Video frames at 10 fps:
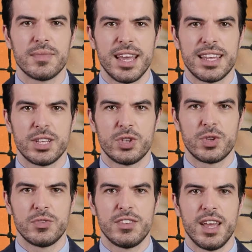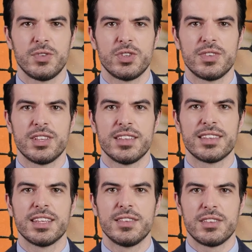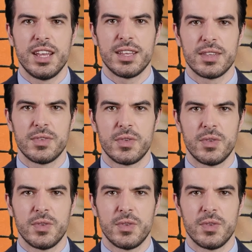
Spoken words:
In a 2016 study,